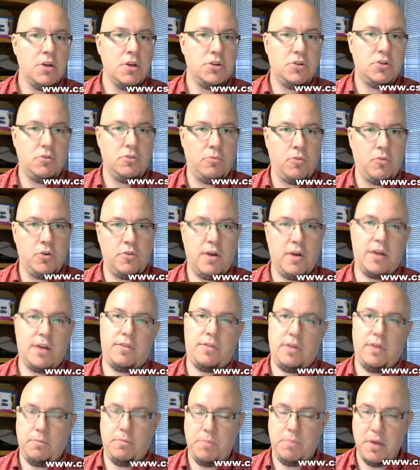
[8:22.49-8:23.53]
to a more direct
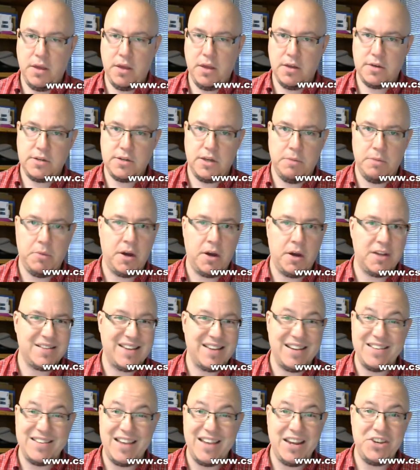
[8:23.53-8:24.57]
thing, be it
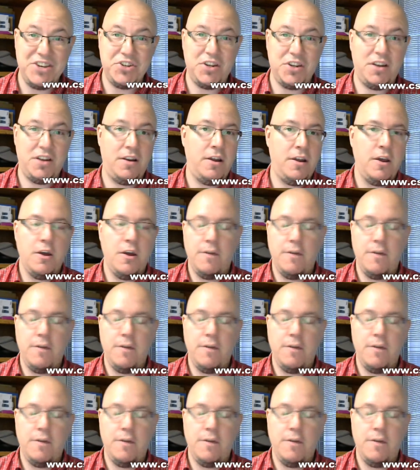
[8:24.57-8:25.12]
monetization,